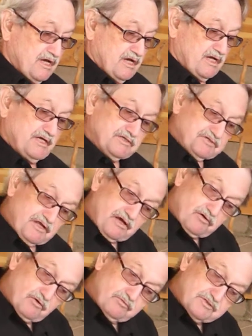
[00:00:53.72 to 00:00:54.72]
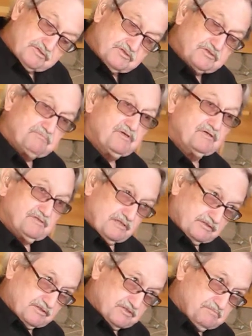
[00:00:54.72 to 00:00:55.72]
He's not always he's
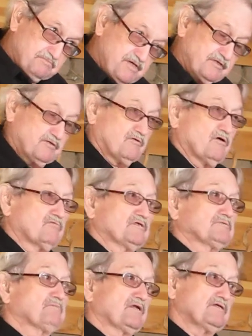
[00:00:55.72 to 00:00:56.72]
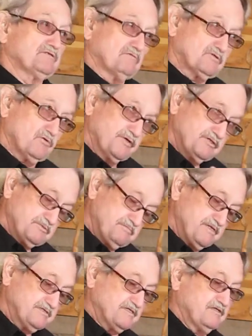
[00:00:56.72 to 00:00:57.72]
not the speaker always, but though he
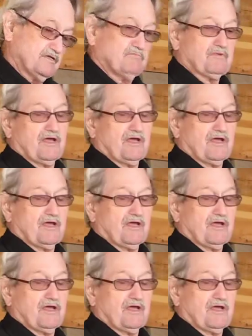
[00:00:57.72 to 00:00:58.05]
speaks in them.